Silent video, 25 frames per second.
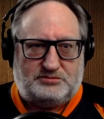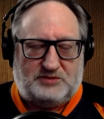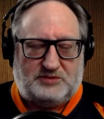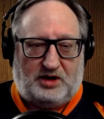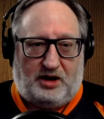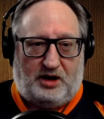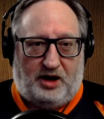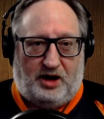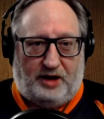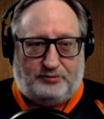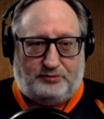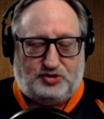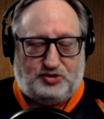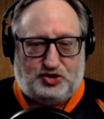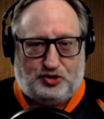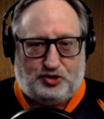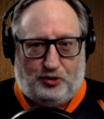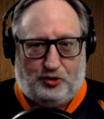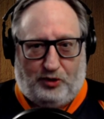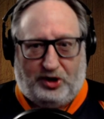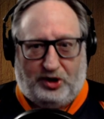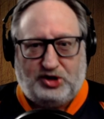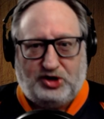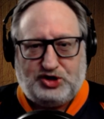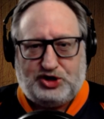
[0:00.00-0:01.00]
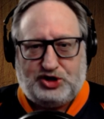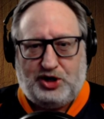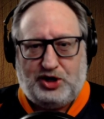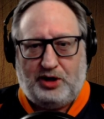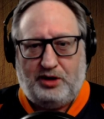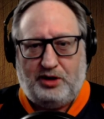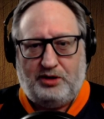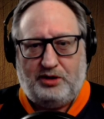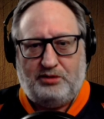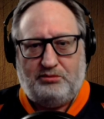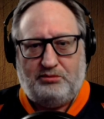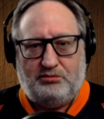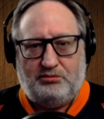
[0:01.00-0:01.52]
I'm Jewish,
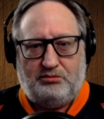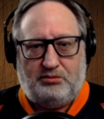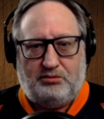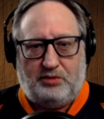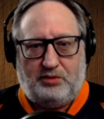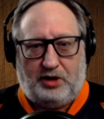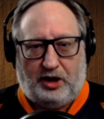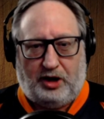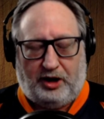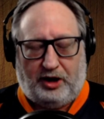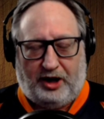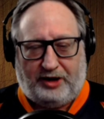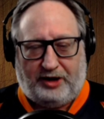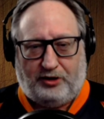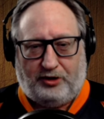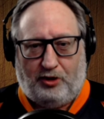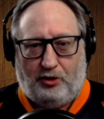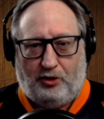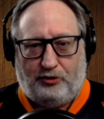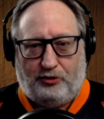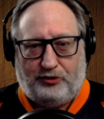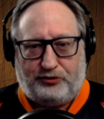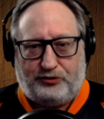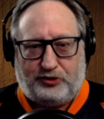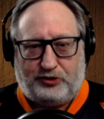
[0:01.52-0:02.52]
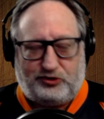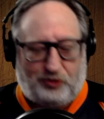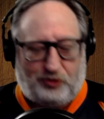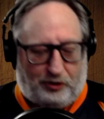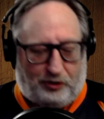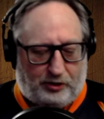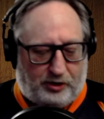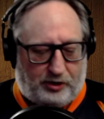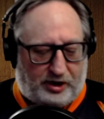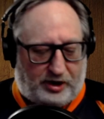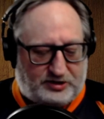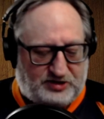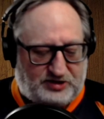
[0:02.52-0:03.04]
and I know that the
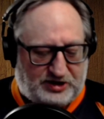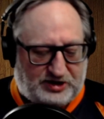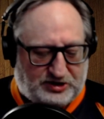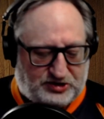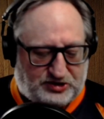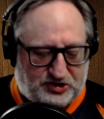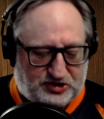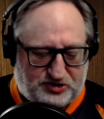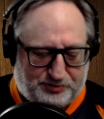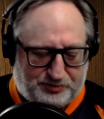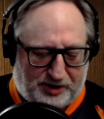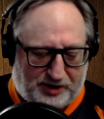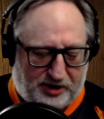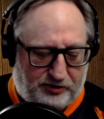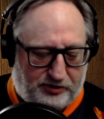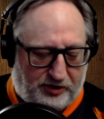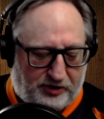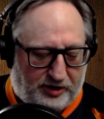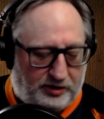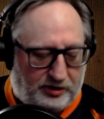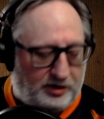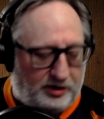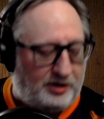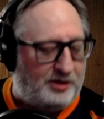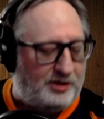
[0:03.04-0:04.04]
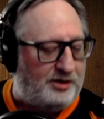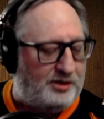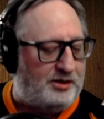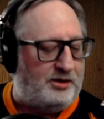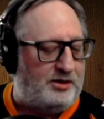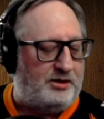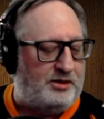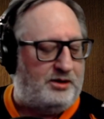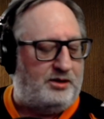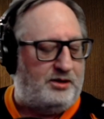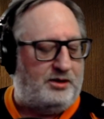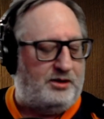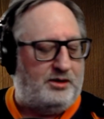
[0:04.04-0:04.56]
Torah teaches me that
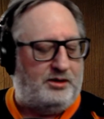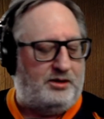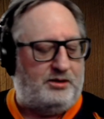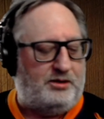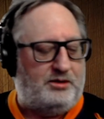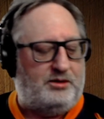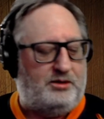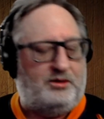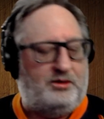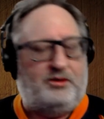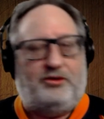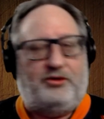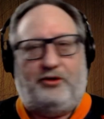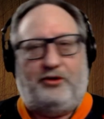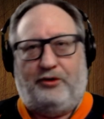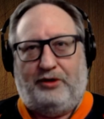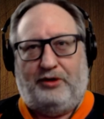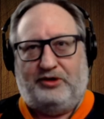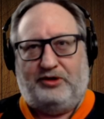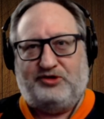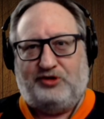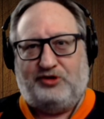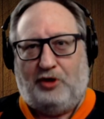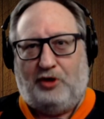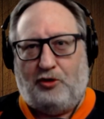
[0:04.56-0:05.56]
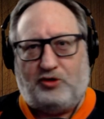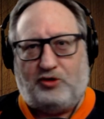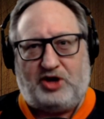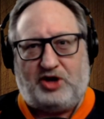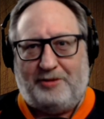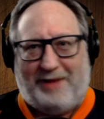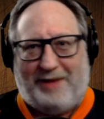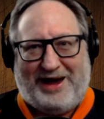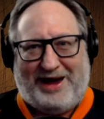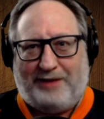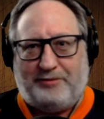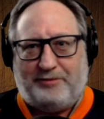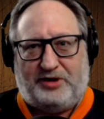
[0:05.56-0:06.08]
there is no
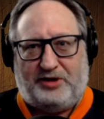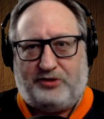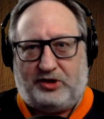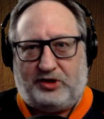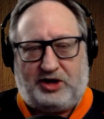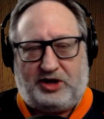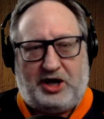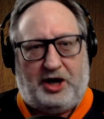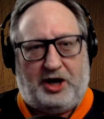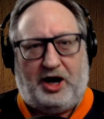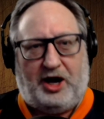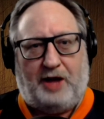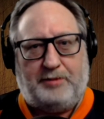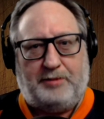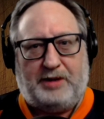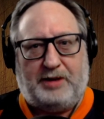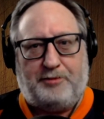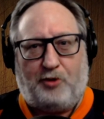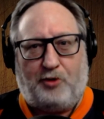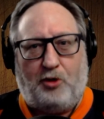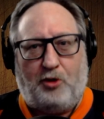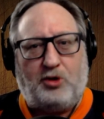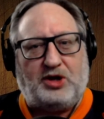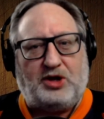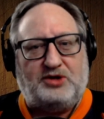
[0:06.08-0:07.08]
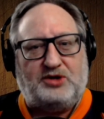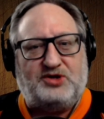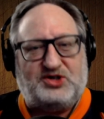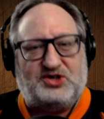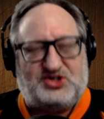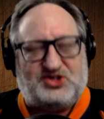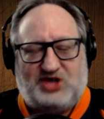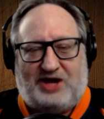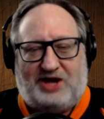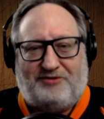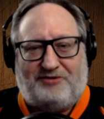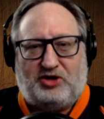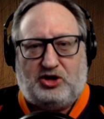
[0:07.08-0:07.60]
commandment that cannot be broken to
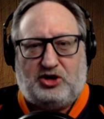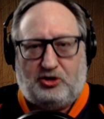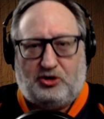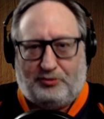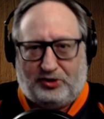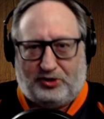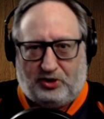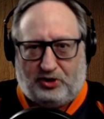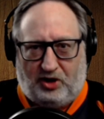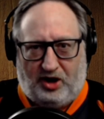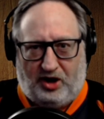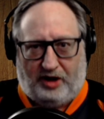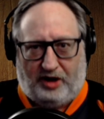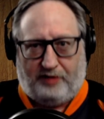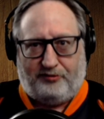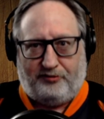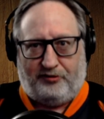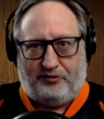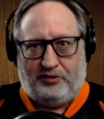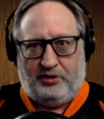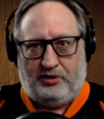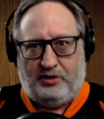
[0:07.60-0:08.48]
save a human life.